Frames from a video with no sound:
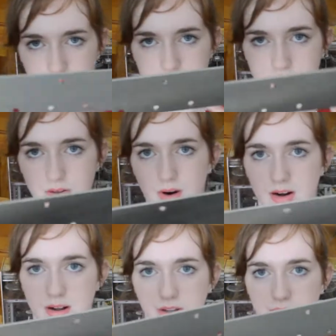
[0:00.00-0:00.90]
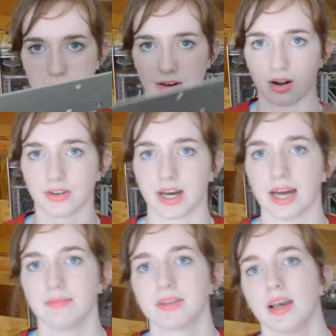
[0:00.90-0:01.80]
if these 2 aren't on the ground at all
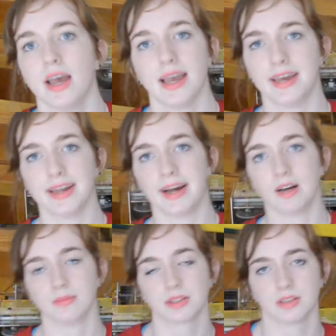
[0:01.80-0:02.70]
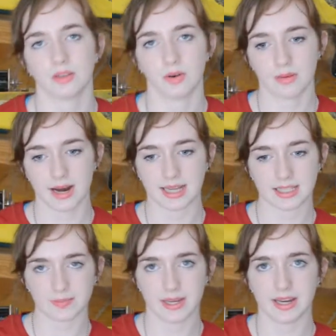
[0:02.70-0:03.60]
times, it helps the
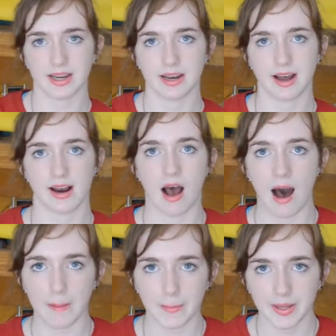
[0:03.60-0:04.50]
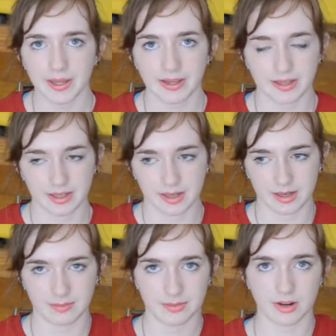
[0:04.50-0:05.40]
robot spin and not hop.
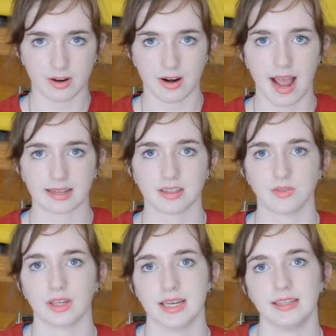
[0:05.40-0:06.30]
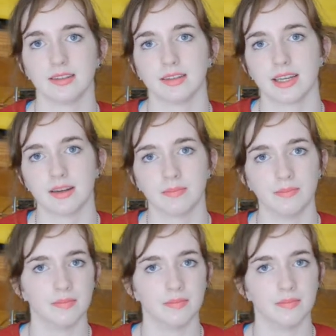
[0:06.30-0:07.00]
Turn on an axis really easily.